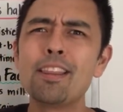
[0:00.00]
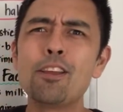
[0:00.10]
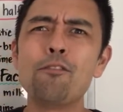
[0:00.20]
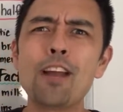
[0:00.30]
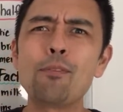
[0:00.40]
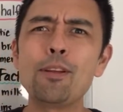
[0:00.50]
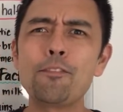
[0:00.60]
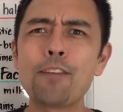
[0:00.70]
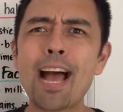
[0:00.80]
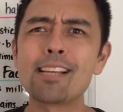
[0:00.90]
They're very
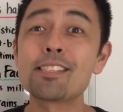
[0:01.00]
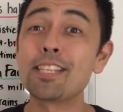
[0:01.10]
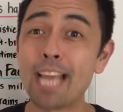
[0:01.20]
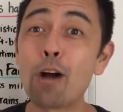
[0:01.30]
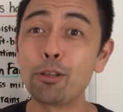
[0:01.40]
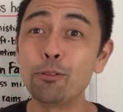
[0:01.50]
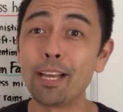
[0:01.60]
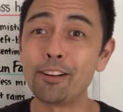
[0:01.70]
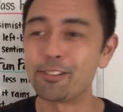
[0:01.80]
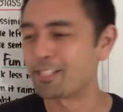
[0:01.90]
fast
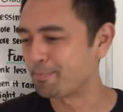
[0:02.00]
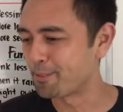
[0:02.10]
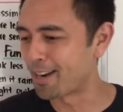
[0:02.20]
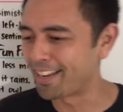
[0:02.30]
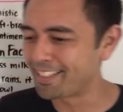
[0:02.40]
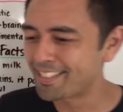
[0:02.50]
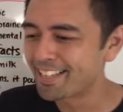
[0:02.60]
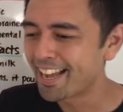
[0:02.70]
calculators, right?